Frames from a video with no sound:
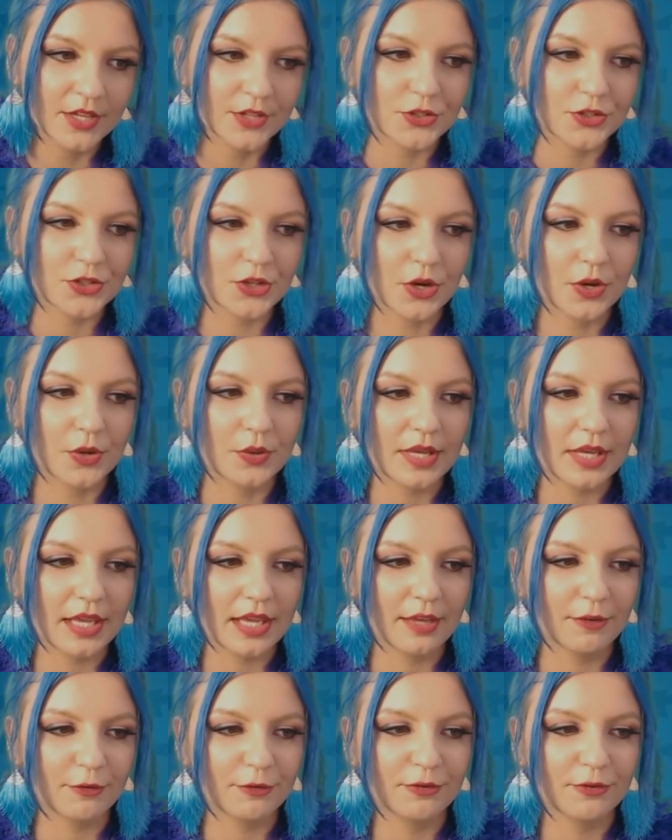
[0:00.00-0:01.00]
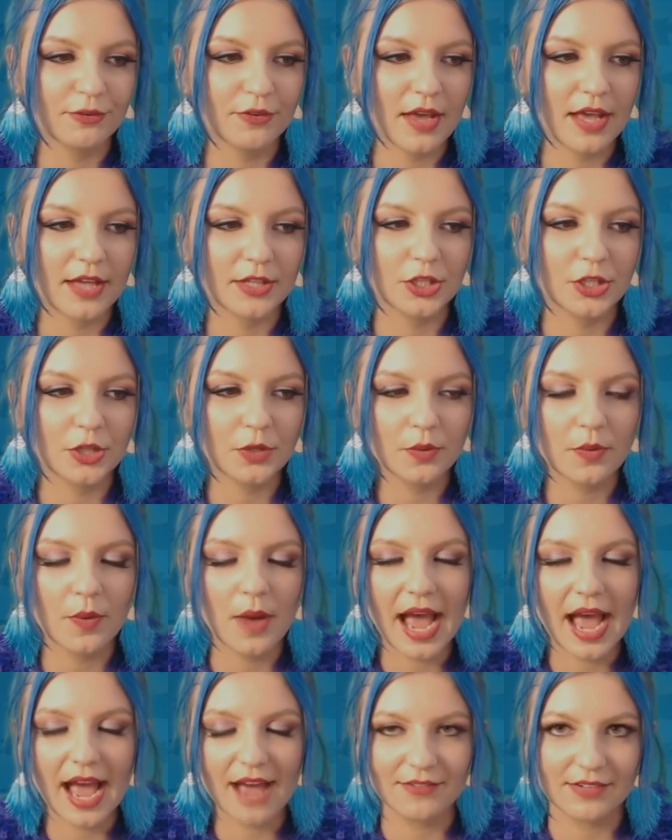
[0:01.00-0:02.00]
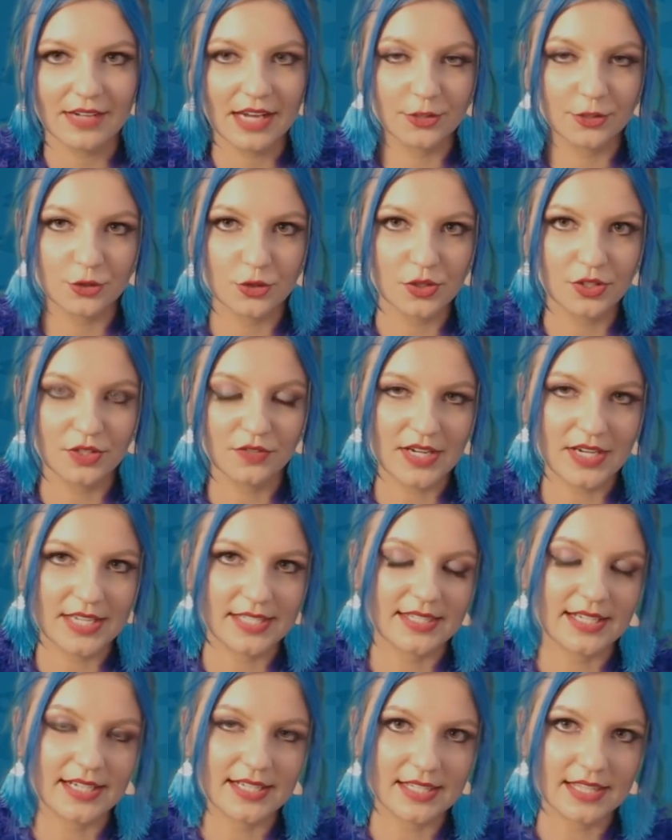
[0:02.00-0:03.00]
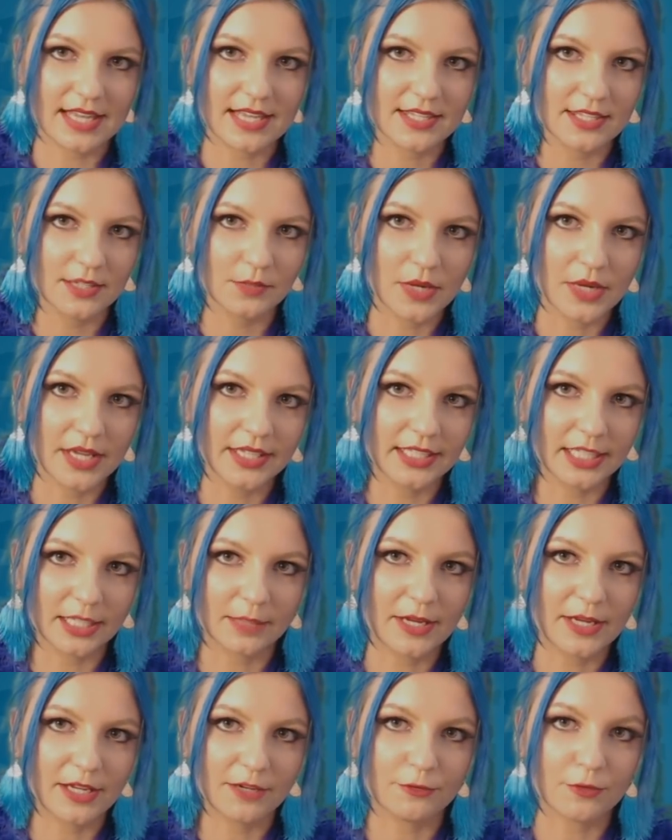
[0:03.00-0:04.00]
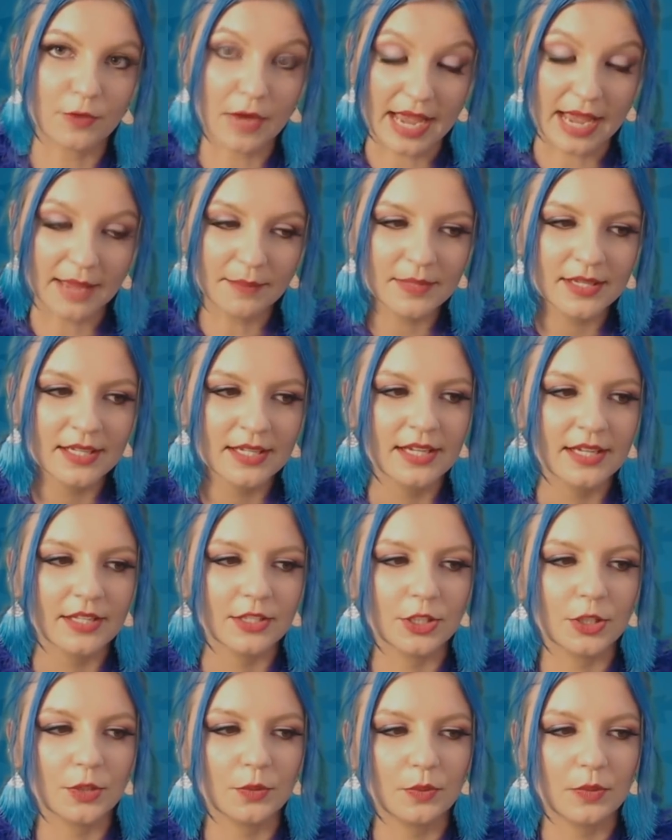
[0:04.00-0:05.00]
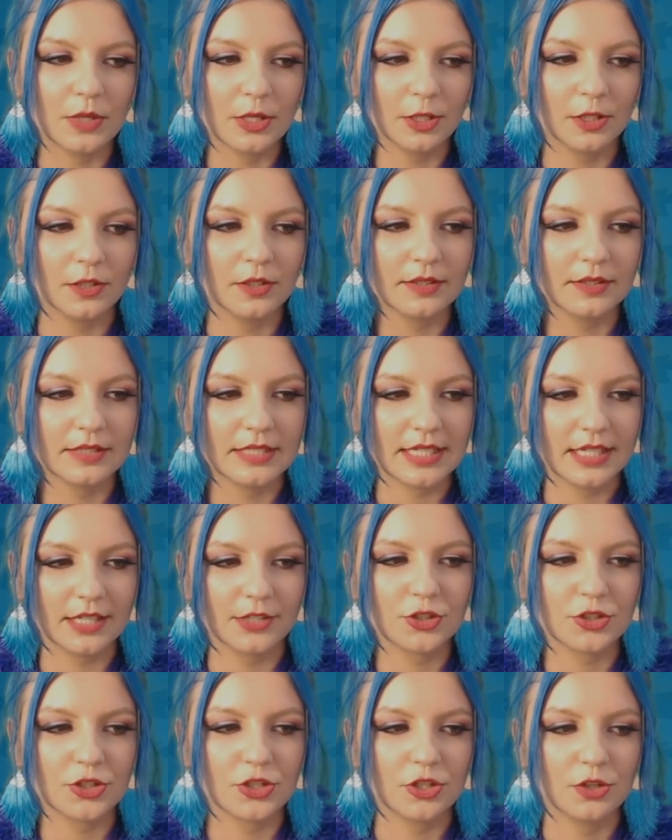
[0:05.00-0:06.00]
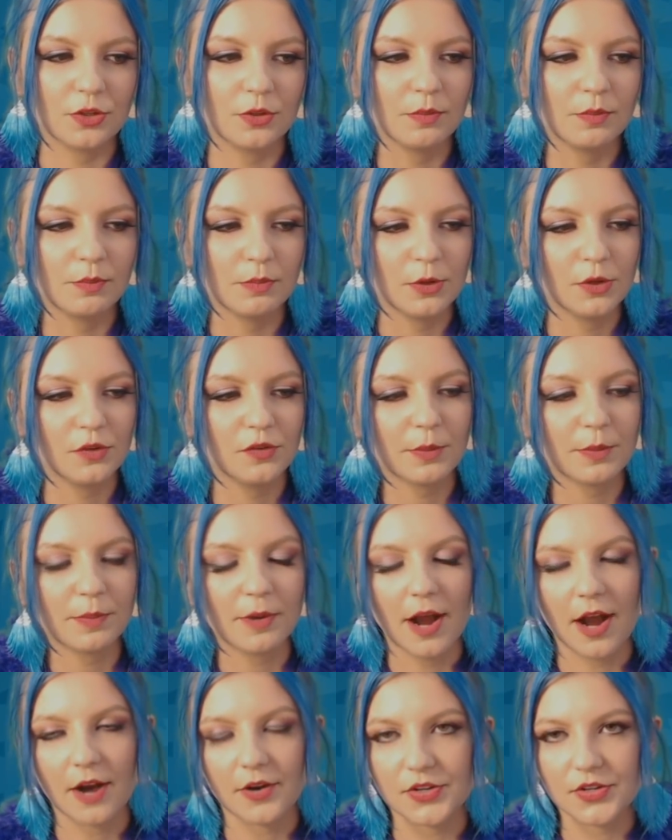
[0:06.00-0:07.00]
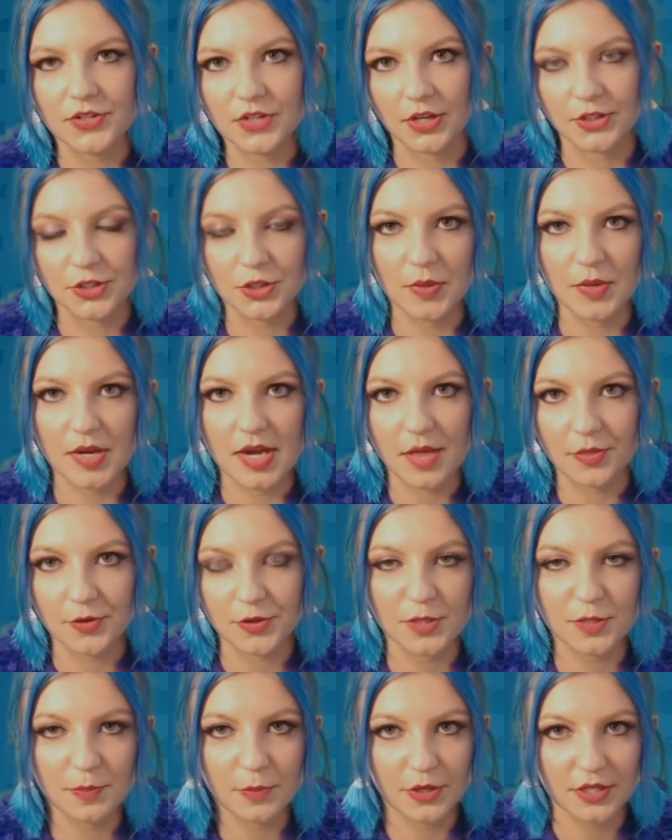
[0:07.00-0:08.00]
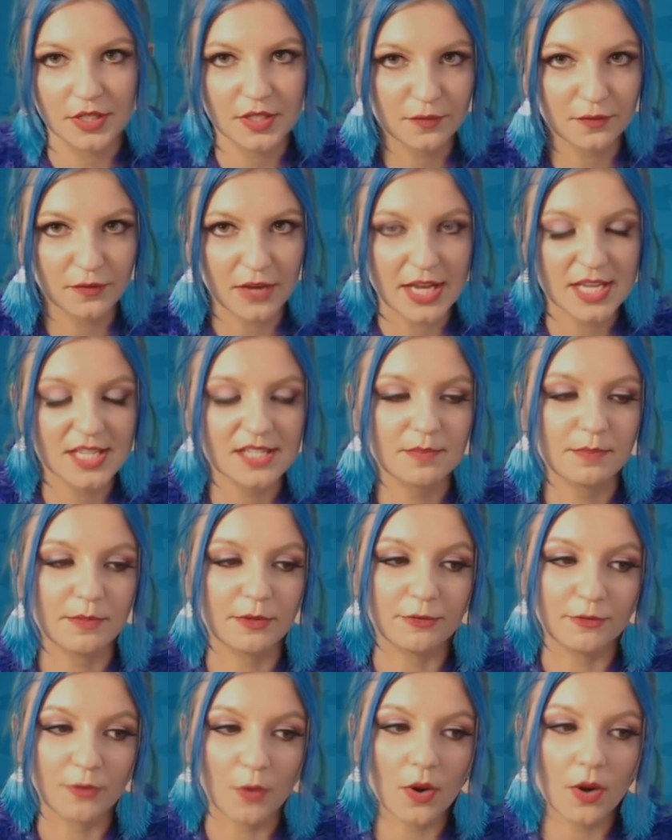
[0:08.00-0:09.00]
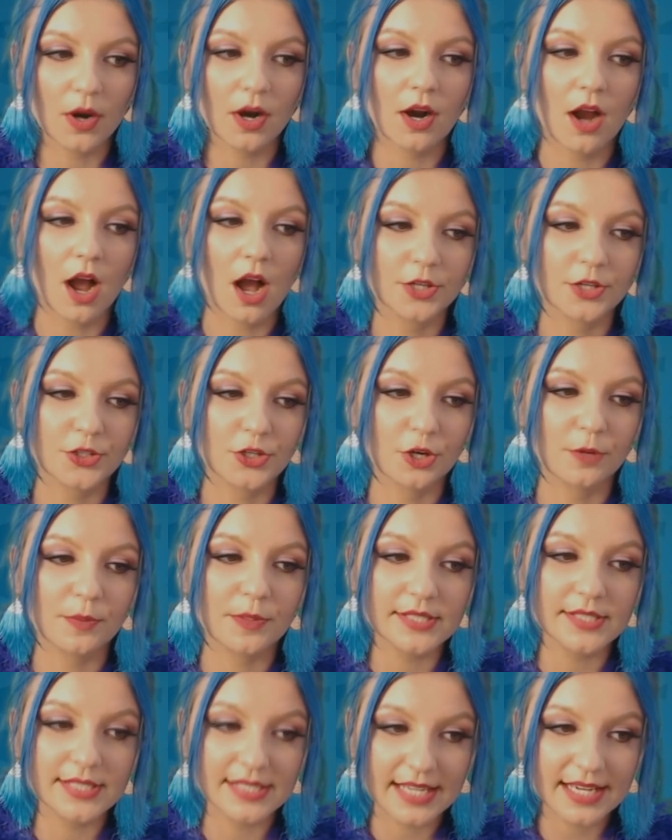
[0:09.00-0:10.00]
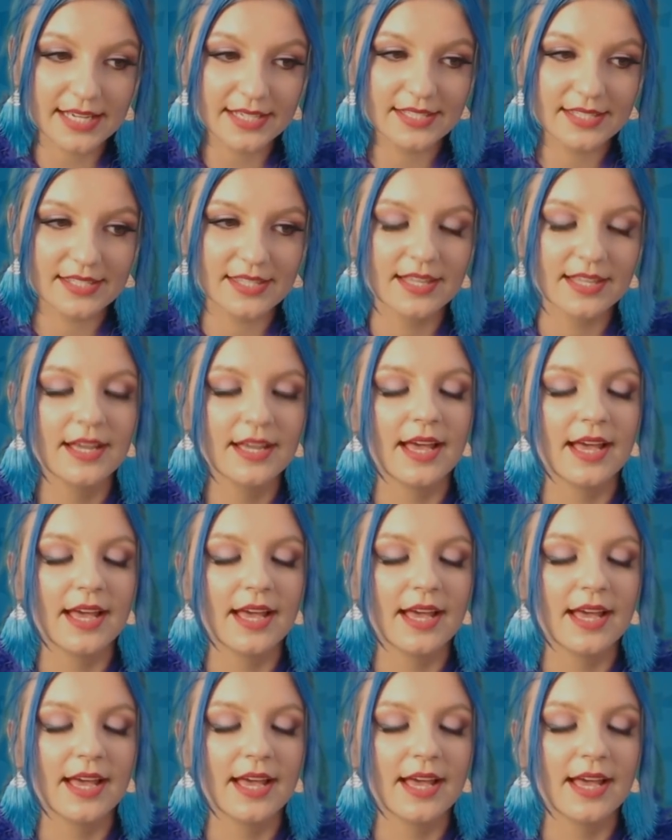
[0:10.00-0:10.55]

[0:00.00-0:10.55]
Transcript: So if you have an Android device that has less than 1 GB of RAM, you will need to move your progress onto another supported device before October 6th.